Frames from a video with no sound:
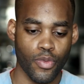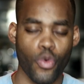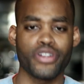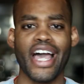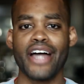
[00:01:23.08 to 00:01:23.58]

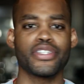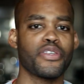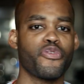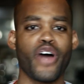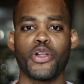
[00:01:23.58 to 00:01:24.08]
We're down to the
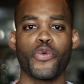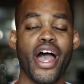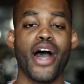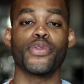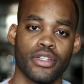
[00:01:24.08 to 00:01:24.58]
final
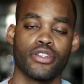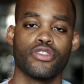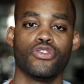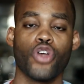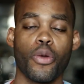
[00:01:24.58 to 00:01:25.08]
round.
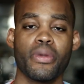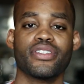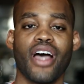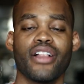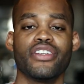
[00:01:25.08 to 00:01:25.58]

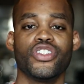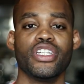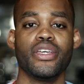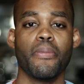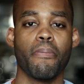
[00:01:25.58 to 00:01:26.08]

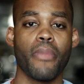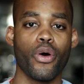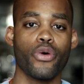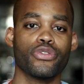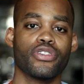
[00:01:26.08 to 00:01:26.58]
Dermatology
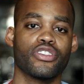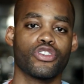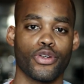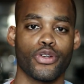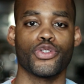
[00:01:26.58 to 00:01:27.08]
Mohs
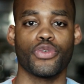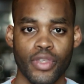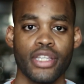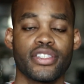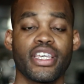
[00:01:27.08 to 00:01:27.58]
surgery.
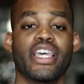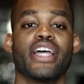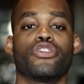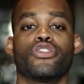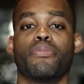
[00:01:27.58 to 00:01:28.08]
Skin
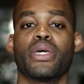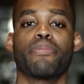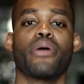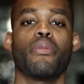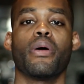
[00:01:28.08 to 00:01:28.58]
cancer is a big
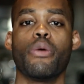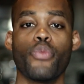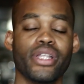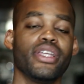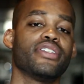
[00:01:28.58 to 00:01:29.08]
problem and
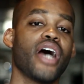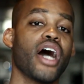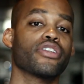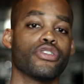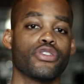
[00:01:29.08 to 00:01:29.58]
we need
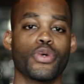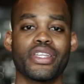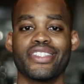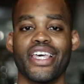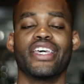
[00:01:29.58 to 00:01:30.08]
doctors who can
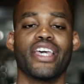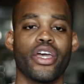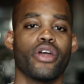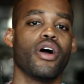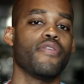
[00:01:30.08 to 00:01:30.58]
take
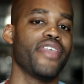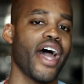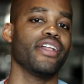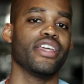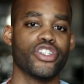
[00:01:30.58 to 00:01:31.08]
care of
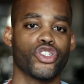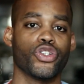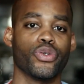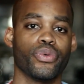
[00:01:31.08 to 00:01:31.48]
that issue.